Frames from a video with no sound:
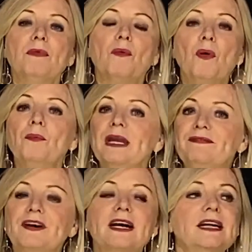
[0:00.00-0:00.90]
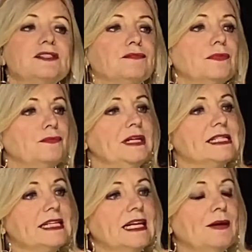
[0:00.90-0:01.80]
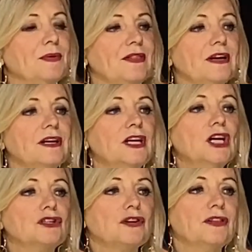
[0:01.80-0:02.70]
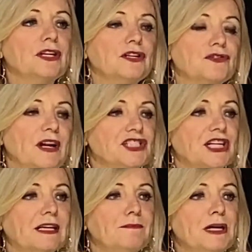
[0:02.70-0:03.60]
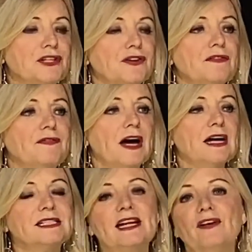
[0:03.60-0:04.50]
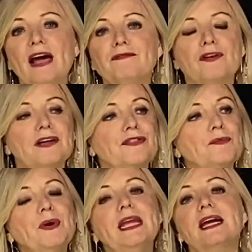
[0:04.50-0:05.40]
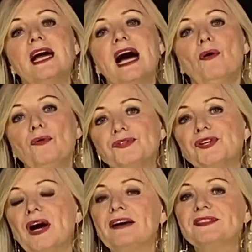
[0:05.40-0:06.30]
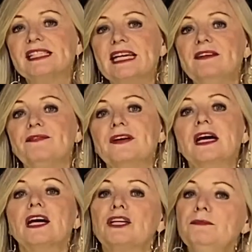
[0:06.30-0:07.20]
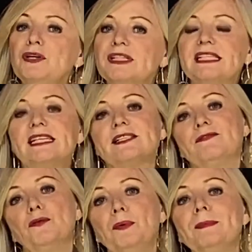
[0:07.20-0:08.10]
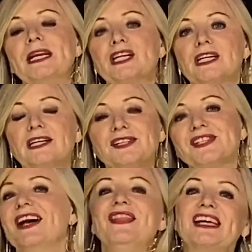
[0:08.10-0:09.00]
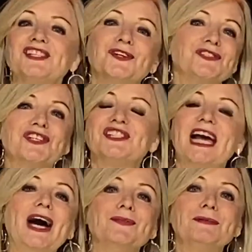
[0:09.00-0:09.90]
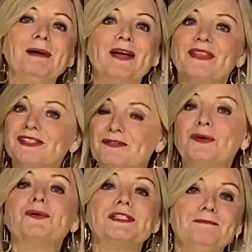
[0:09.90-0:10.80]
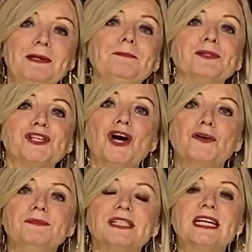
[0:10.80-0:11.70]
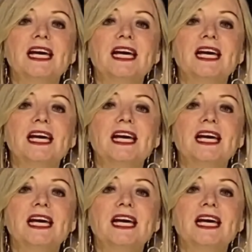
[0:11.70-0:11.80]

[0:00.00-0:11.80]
what we've heard recently with the tragic murder of Sarah Everard, that we also have safe communities for women and girls. And that's not just out and about, that's of course in people's homes.